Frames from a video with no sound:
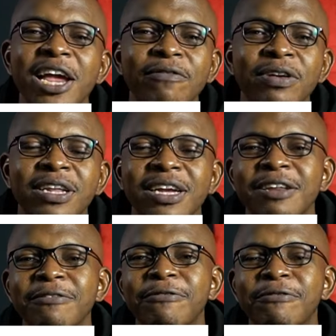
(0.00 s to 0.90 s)
Every Day
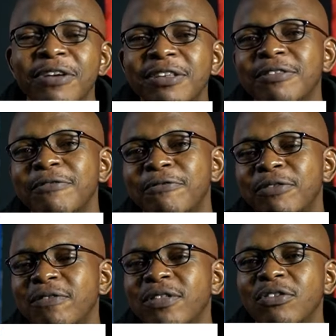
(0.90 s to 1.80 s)
the First
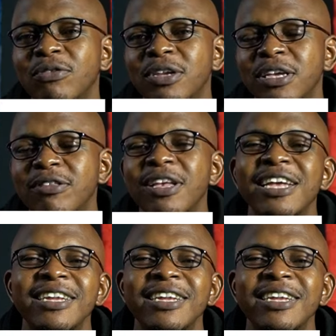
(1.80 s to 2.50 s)
5,000 Days.